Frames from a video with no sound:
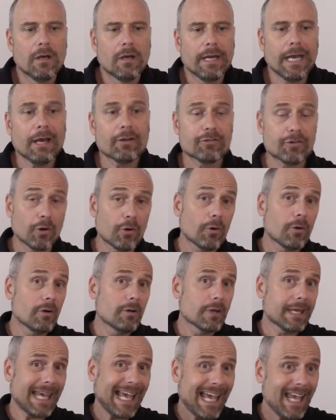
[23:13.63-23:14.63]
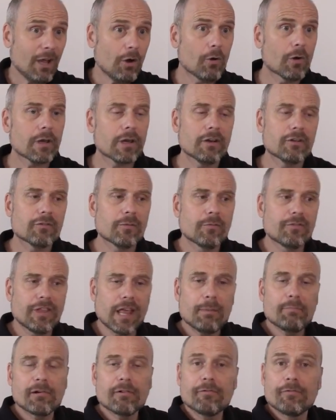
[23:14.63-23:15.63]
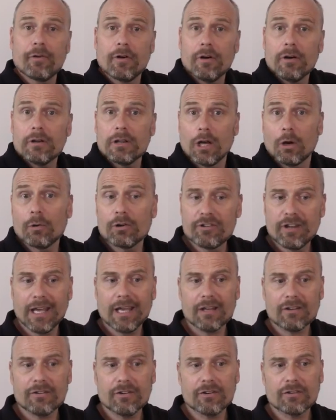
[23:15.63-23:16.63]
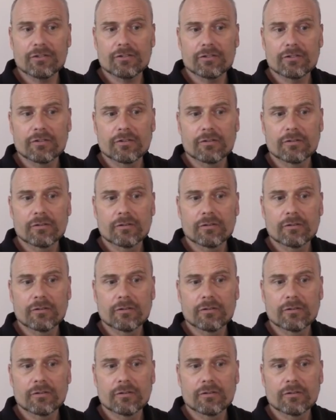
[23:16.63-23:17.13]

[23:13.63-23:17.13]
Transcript: Now, so K organisms, they prefer lower taxes.